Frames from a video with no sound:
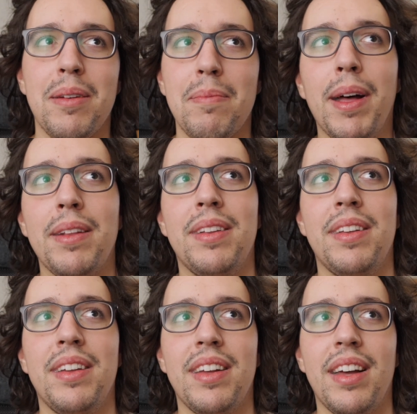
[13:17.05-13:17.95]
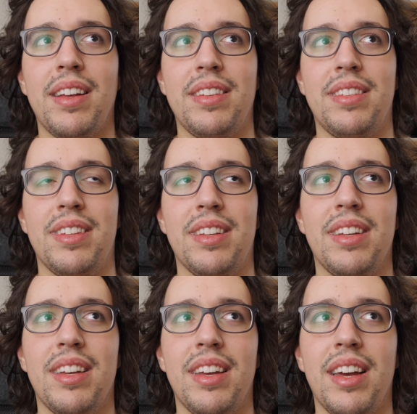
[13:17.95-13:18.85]
But as
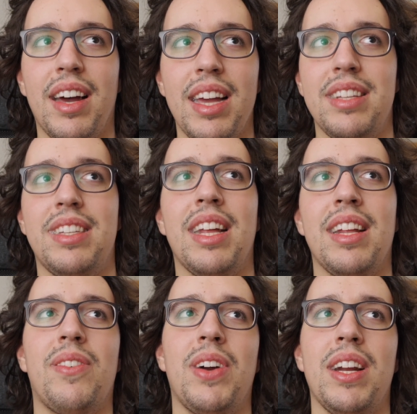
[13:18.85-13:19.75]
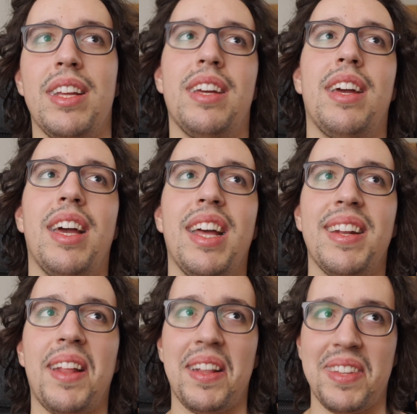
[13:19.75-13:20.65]
I said already,
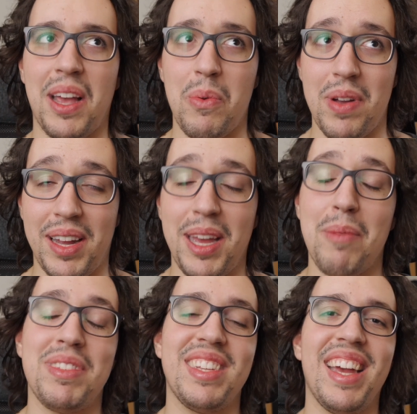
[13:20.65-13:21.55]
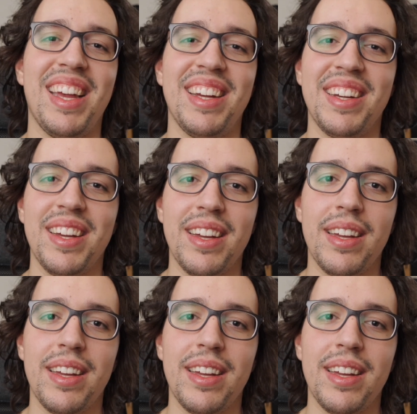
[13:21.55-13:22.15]
and as I will keep saying,